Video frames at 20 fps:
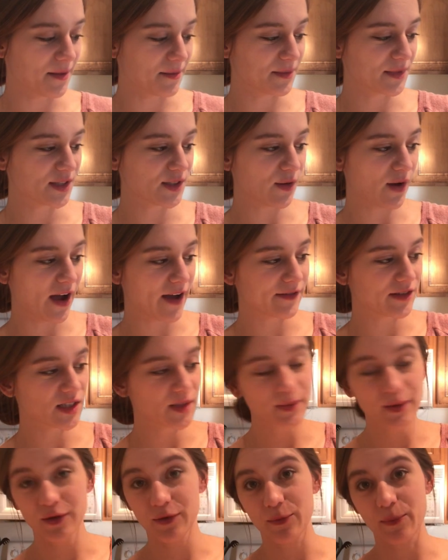So I've
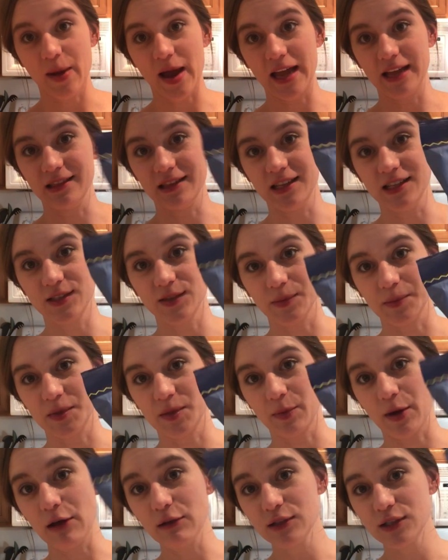just been buying these from
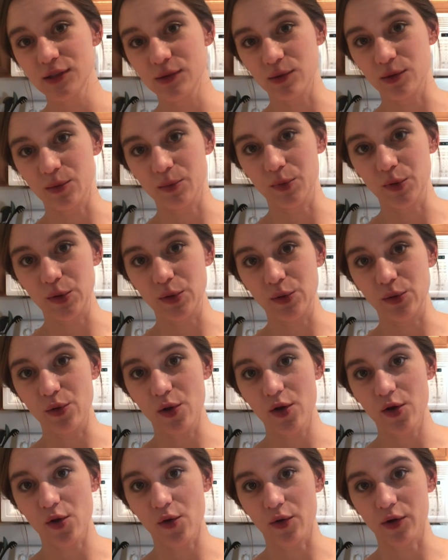Sprouts, so the blue
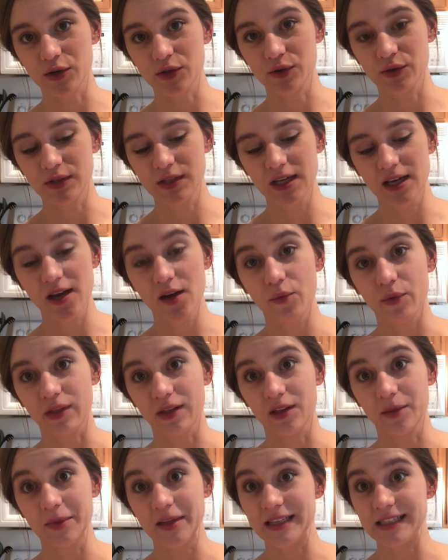corn tortilla with a
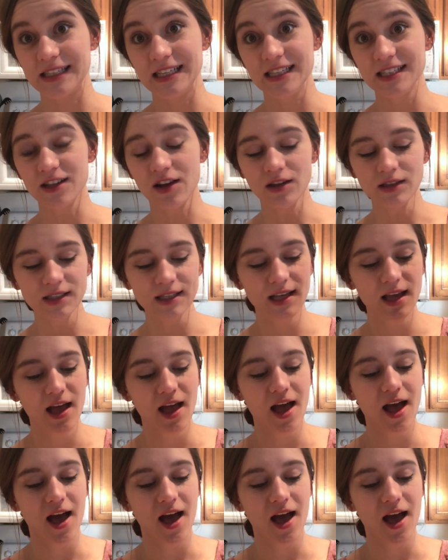little bit of sea salt.